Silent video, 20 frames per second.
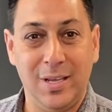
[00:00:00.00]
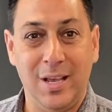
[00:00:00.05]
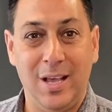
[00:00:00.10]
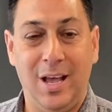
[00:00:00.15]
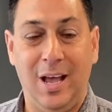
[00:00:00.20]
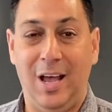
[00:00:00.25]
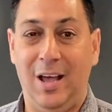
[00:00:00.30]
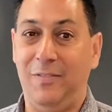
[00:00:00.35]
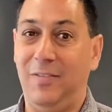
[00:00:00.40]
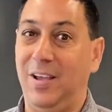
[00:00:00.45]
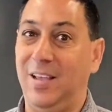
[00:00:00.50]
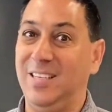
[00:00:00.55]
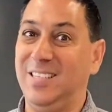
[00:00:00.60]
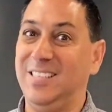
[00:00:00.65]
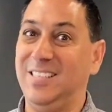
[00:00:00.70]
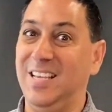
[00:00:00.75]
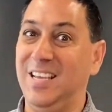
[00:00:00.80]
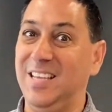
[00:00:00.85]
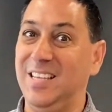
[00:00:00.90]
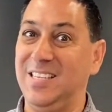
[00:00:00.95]
If I
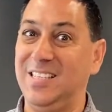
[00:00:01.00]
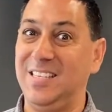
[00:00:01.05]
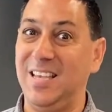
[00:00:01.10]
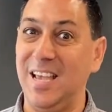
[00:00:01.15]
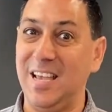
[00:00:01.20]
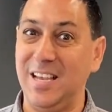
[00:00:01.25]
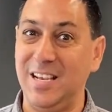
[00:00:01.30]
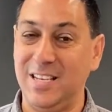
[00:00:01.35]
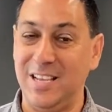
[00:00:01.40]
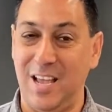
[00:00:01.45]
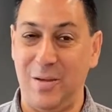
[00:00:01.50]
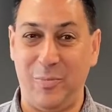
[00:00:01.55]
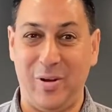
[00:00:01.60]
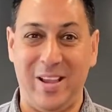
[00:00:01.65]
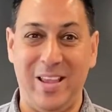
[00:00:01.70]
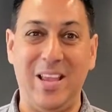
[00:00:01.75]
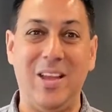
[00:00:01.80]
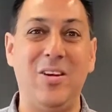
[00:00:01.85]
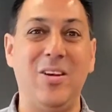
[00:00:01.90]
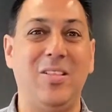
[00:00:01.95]
see it a second time or
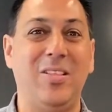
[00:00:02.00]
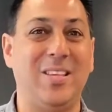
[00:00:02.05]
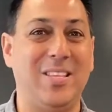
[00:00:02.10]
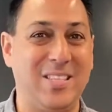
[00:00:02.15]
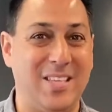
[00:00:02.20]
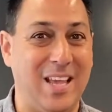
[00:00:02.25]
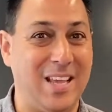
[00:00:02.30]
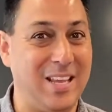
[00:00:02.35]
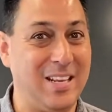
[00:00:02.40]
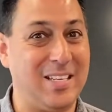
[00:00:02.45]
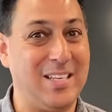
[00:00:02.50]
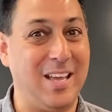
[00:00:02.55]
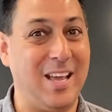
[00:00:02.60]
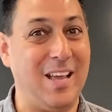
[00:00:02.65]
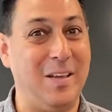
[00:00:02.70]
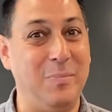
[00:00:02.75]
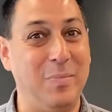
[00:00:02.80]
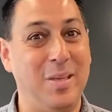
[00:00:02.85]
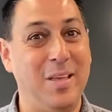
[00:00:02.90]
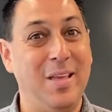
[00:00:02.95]
I hear it the second
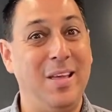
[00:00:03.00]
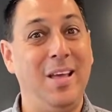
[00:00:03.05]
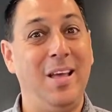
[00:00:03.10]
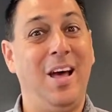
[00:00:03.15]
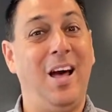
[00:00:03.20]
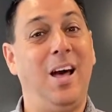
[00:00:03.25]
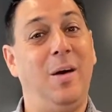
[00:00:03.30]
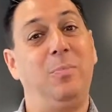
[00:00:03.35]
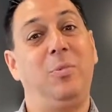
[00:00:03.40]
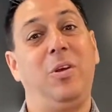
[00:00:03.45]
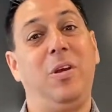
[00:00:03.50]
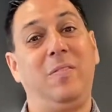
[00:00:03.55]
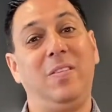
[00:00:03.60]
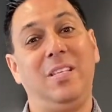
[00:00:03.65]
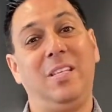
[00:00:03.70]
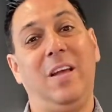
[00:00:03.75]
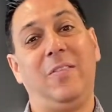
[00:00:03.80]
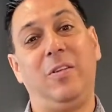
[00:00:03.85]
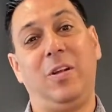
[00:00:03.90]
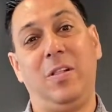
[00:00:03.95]
time, you're going to have to
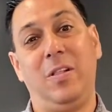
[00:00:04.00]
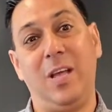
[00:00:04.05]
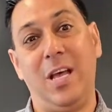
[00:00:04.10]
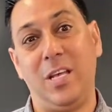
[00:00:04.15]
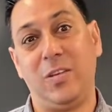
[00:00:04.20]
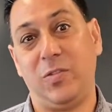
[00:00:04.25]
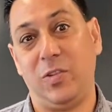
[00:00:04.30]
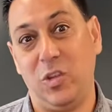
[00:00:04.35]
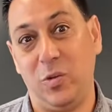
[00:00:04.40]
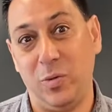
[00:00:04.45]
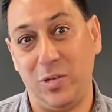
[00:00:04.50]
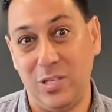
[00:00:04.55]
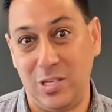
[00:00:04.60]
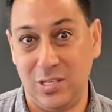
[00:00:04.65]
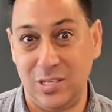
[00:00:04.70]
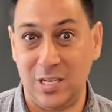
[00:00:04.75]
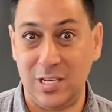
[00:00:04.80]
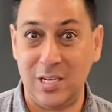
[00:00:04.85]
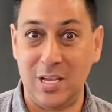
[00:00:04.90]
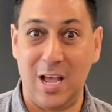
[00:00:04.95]
stay after class for a little bit
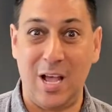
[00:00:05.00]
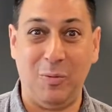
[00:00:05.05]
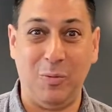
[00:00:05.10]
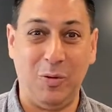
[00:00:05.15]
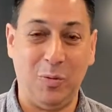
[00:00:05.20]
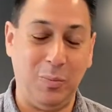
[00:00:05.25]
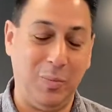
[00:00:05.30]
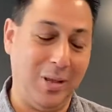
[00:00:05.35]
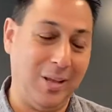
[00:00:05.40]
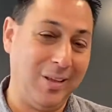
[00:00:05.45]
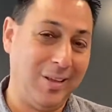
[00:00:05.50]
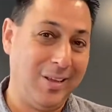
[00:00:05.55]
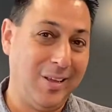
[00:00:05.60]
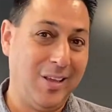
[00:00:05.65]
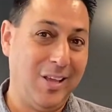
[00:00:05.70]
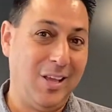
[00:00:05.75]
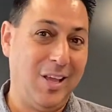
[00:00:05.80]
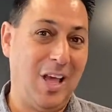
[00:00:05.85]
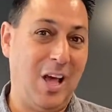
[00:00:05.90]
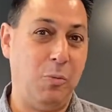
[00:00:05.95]
just to talk with me.
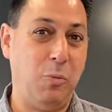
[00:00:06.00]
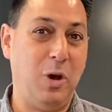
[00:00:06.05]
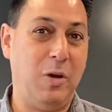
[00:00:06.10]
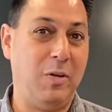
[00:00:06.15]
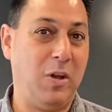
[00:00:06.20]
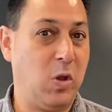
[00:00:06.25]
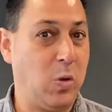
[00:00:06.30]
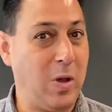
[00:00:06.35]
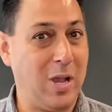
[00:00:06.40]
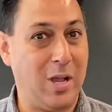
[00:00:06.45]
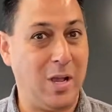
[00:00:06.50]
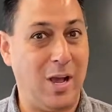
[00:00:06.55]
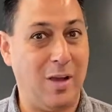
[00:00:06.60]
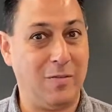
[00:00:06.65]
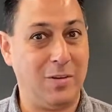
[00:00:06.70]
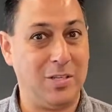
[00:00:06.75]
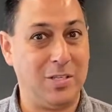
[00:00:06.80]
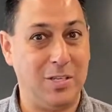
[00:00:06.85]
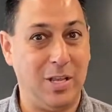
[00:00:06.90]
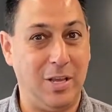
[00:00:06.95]
We'll have a quick
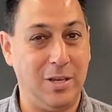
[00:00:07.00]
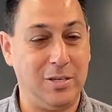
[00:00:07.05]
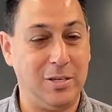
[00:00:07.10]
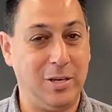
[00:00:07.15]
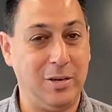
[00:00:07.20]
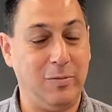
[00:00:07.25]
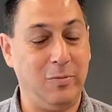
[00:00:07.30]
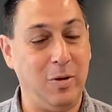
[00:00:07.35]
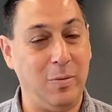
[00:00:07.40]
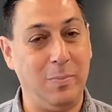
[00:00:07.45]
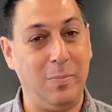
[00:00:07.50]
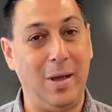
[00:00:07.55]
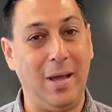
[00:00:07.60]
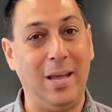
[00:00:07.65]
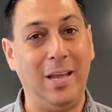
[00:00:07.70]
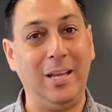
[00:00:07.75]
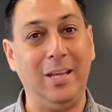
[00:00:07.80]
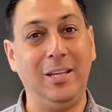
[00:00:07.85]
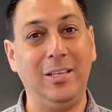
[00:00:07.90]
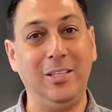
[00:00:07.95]
conversation and
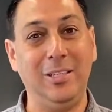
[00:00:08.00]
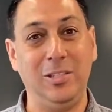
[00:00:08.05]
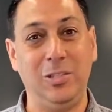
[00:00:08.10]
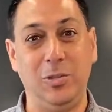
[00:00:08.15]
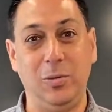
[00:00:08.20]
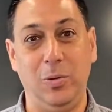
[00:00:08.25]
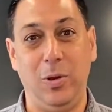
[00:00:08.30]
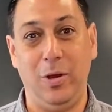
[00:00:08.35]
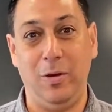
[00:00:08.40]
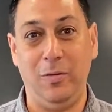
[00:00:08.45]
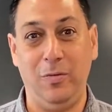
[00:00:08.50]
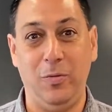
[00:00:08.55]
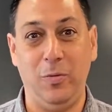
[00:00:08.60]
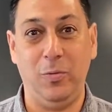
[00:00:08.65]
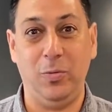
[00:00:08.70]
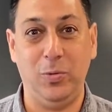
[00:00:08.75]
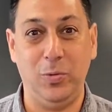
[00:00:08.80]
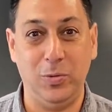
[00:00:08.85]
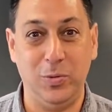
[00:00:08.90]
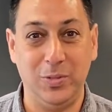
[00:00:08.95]
remind you of the
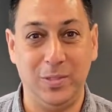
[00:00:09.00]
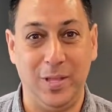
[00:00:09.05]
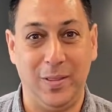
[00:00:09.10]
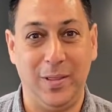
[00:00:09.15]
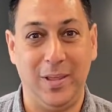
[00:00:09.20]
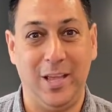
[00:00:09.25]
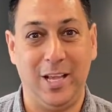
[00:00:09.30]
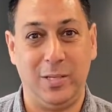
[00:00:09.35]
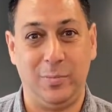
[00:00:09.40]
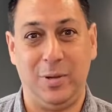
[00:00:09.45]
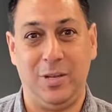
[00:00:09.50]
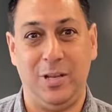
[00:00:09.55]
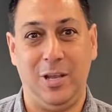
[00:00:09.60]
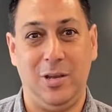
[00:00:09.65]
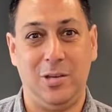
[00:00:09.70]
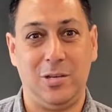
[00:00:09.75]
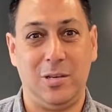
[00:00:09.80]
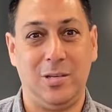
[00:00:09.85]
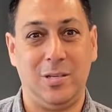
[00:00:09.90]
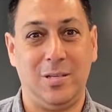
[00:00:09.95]
rules and the
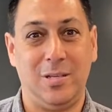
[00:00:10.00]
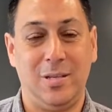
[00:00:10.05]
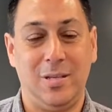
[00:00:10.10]
expectations.